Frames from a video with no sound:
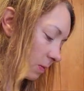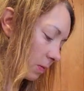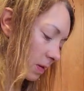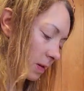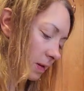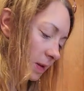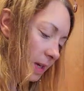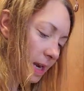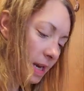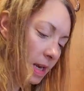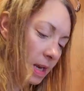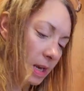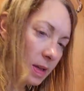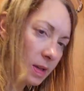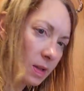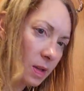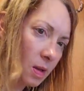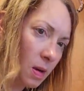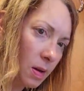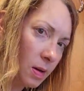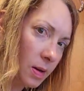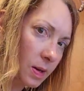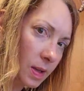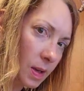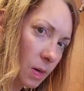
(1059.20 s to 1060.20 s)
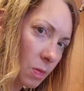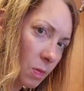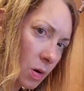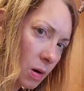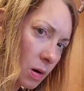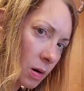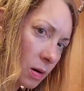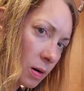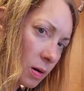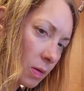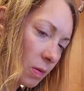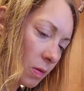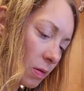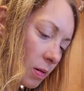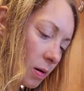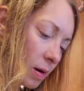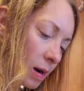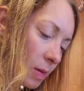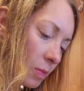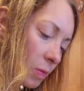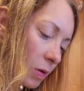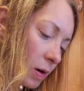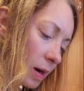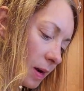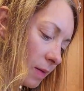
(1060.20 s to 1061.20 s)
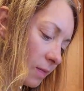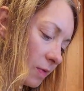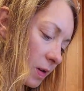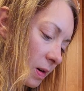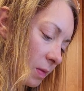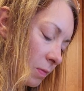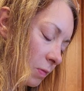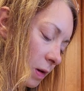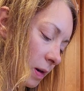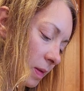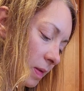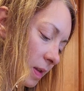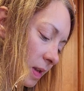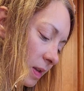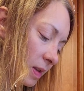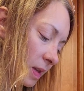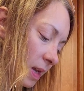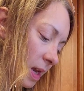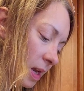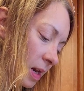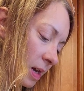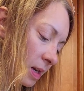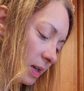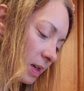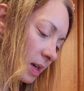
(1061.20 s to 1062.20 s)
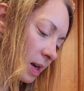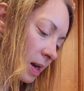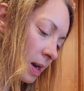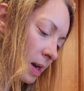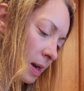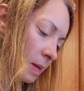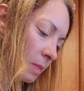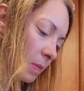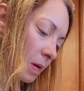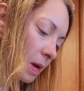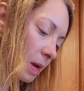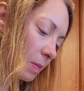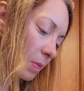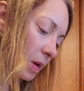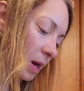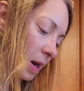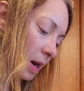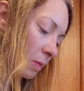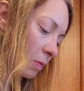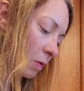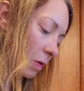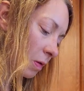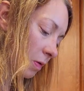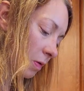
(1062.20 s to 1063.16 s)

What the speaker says: would take as long as it would, or I would have done one of these ahead of time, but I will